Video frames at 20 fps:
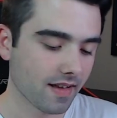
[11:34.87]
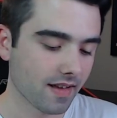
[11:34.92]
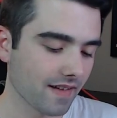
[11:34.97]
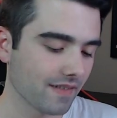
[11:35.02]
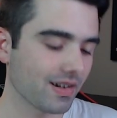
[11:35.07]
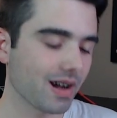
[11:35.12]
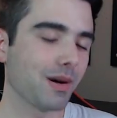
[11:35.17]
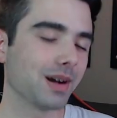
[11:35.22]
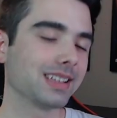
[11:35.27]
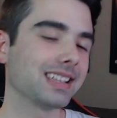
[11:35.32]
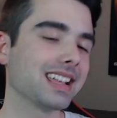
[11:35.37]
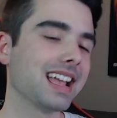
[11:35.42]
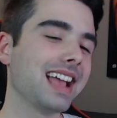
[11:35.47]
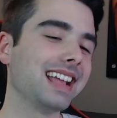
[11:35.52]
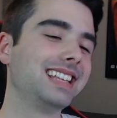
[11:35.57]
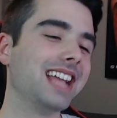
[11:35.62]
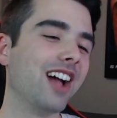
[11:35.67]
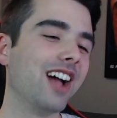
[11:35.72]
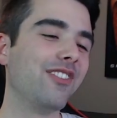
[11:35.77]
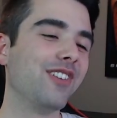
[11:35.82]
That was a
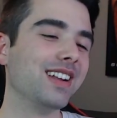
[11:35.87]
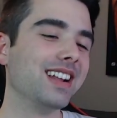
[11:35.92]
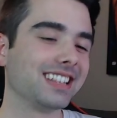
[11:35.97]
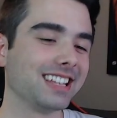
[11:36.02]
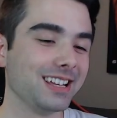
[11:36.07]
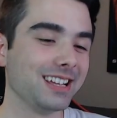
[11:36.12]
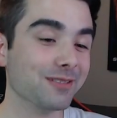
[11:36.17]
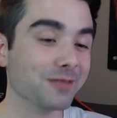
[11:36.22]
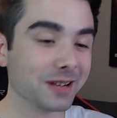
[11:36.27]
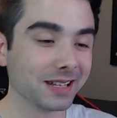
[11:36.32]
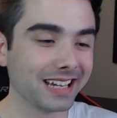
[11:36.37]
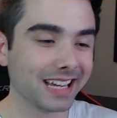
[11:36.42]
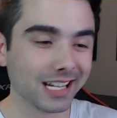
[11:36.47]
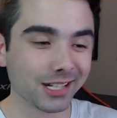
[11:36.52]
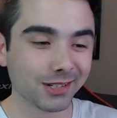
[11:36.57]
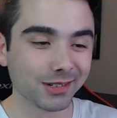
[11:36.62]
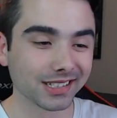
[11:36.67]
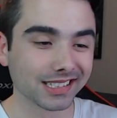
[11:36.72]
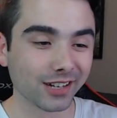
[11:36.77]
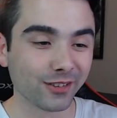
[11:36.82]
definitely really
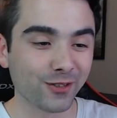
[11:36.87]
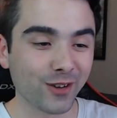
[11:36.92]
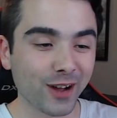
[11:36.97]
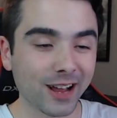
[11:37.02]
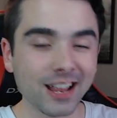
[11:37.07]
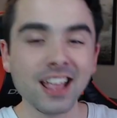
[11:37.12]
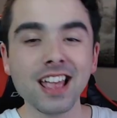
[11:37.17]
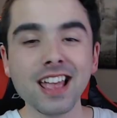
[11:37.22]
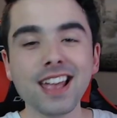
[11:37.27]
interesting fight.